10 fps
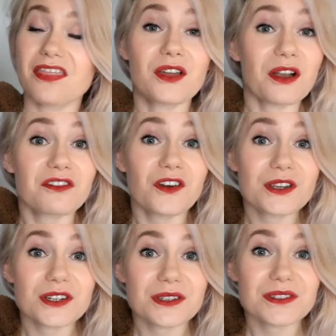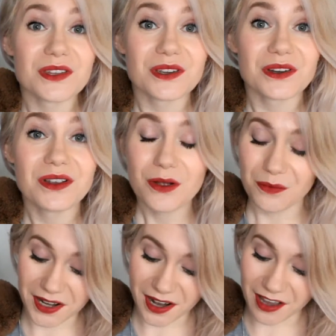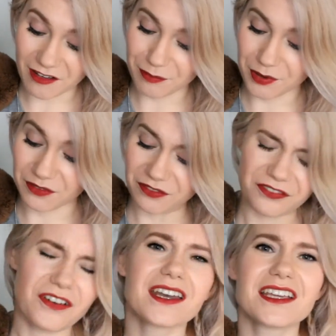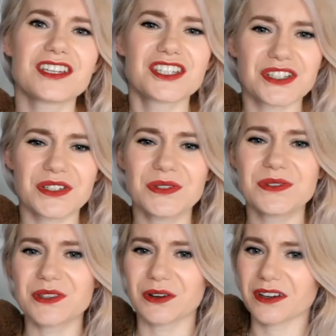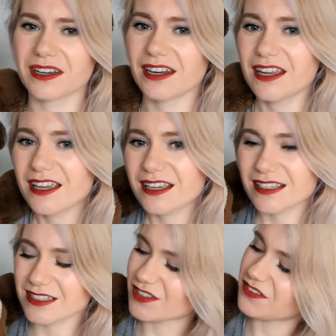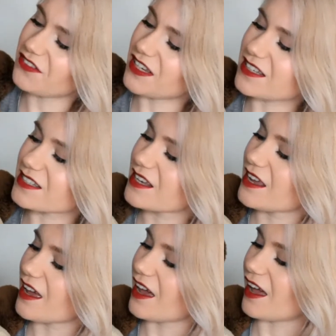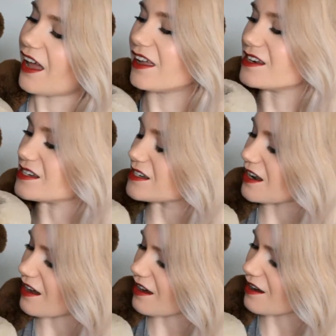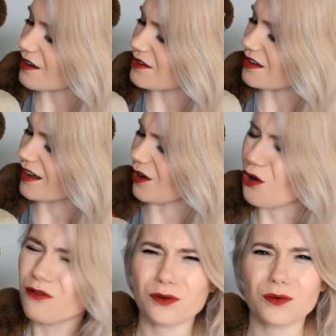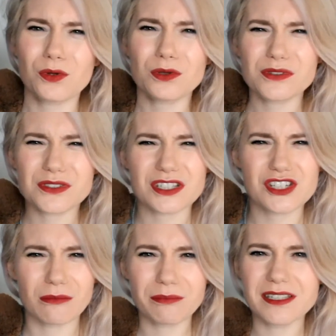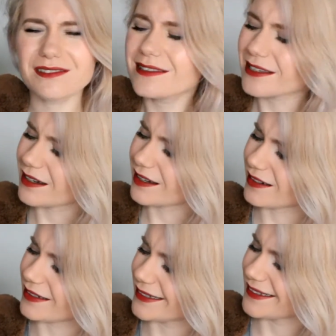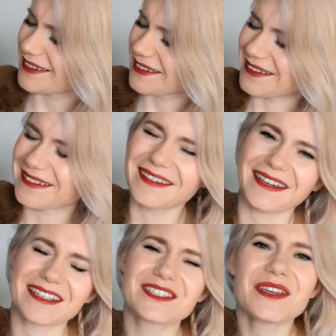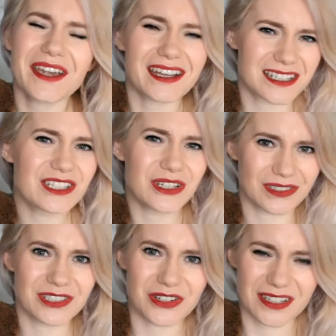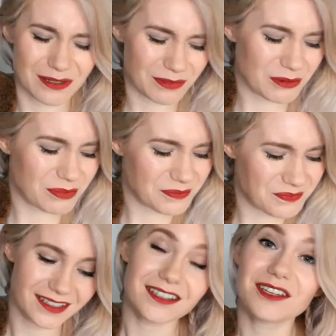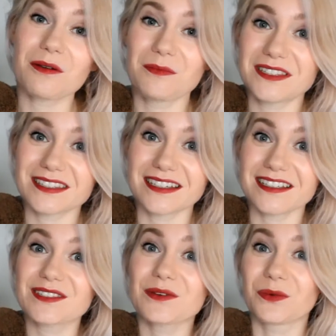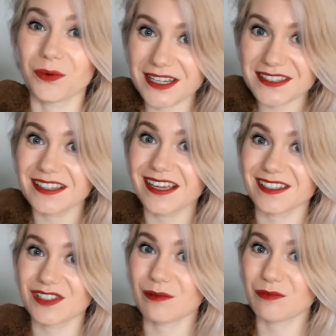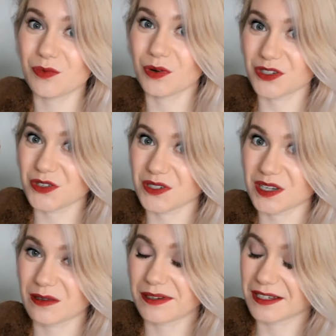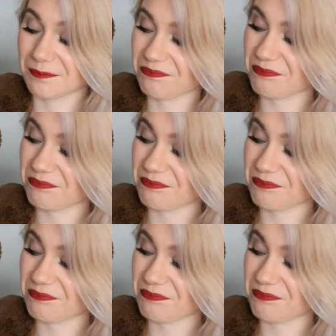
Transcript: there are photos though when I have put funny shoes on his feet and uh, overalls and jumpers and yeah, so yeah, I did used to dress him up. Number six, when is the last time you washed your teddy bear?